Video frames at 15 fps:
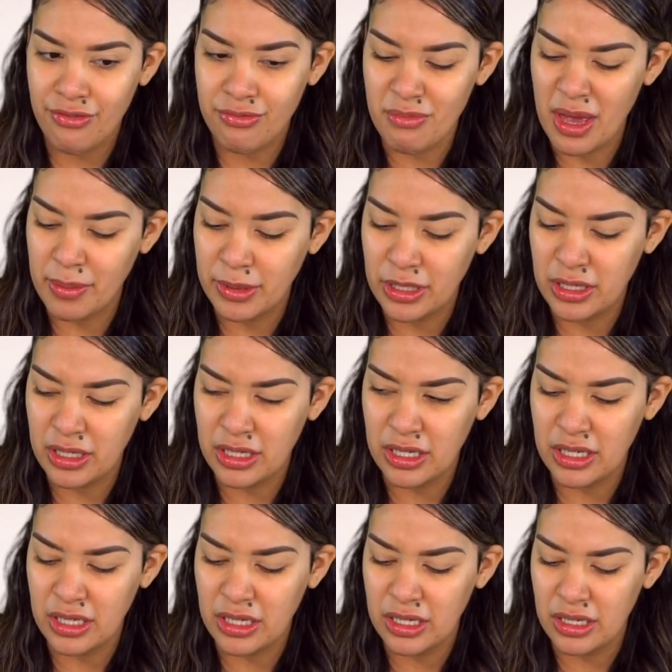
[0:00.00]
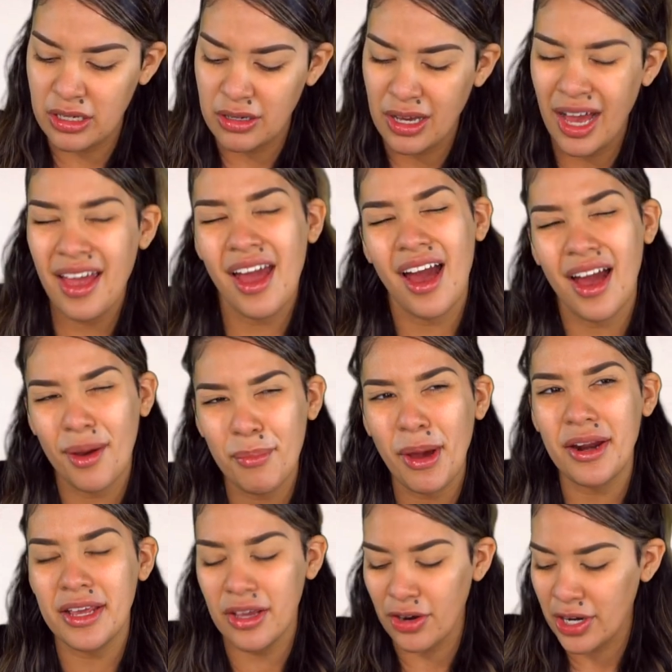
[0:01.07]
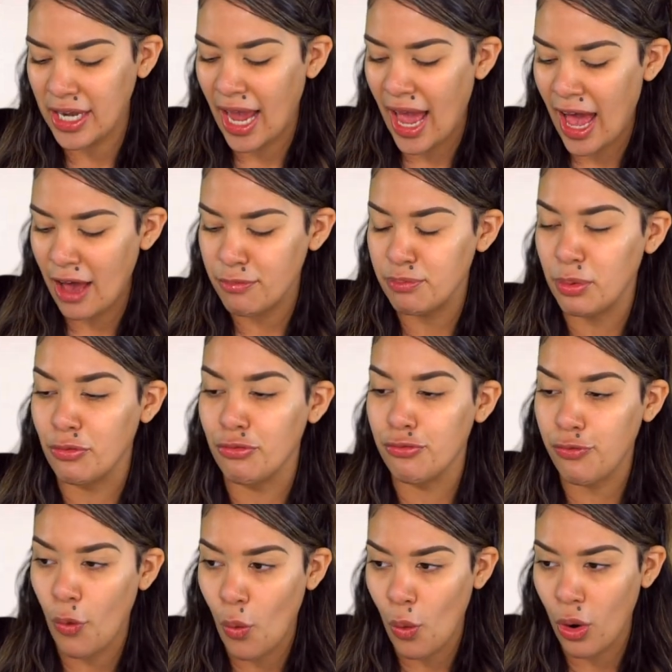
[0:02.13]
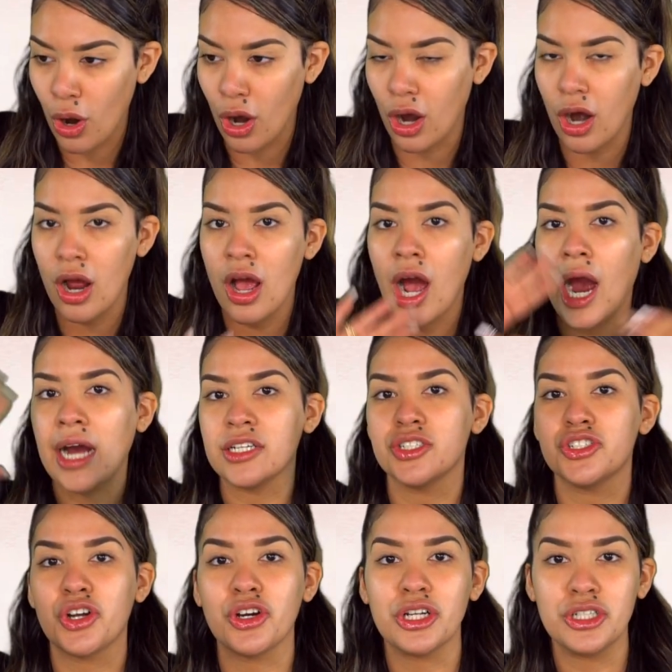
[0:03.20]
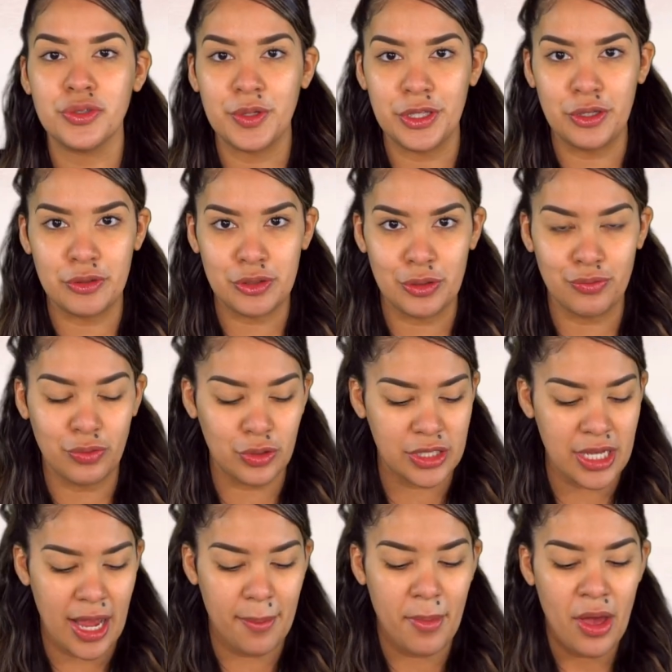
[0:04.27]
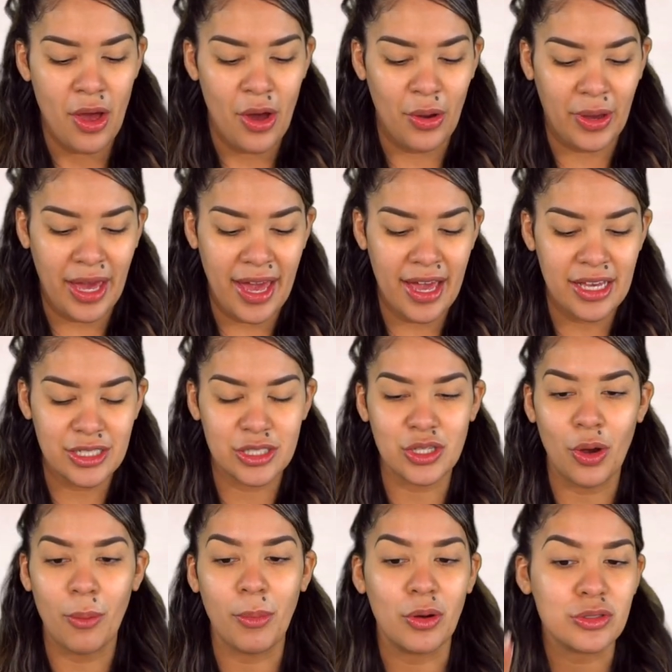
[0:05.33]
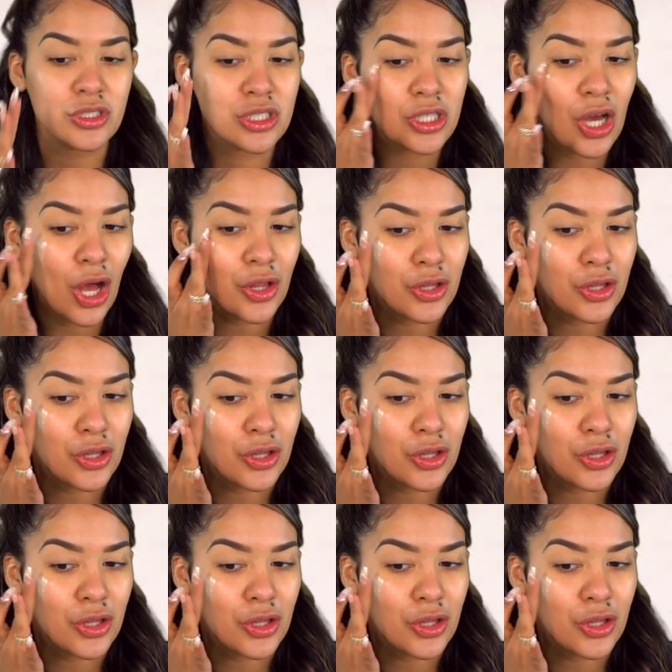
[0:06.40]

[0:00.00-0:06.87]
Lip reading: maybe, yeah, about a year and a half before I started doing YouTube full-time, okay? So most of y'all